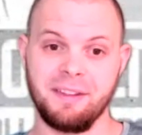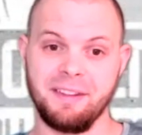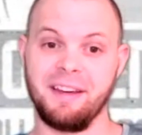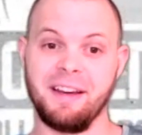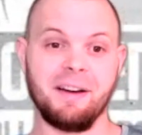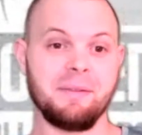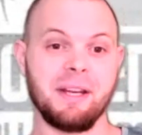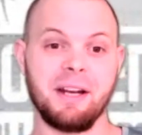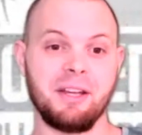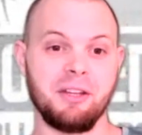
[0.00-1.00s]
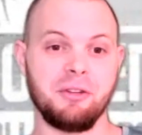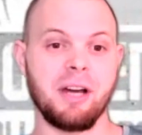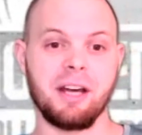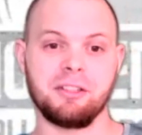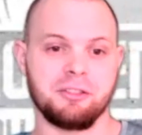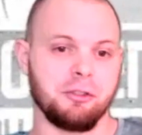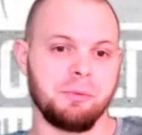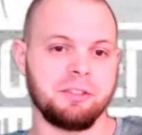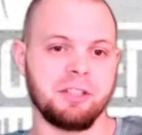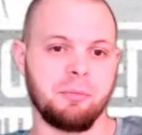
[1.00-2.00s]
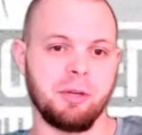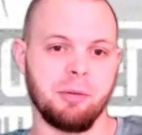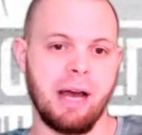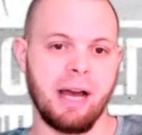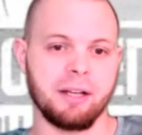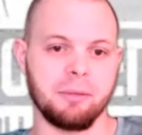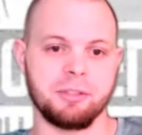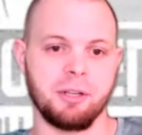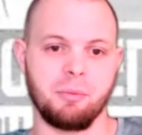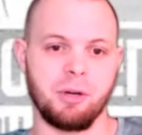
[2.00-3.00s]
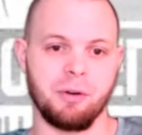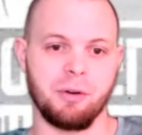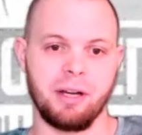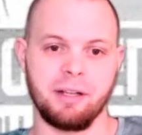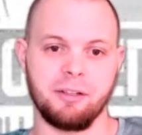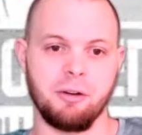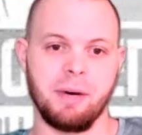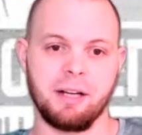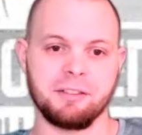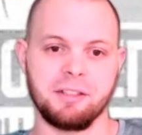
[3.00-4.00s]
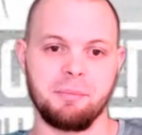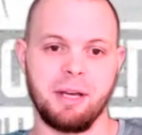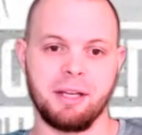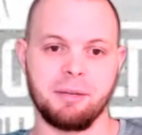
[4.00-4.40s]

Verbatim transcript: yeah, I mean, you got to assume he's going to be a backup somewhere, right? Nobody's going to make him.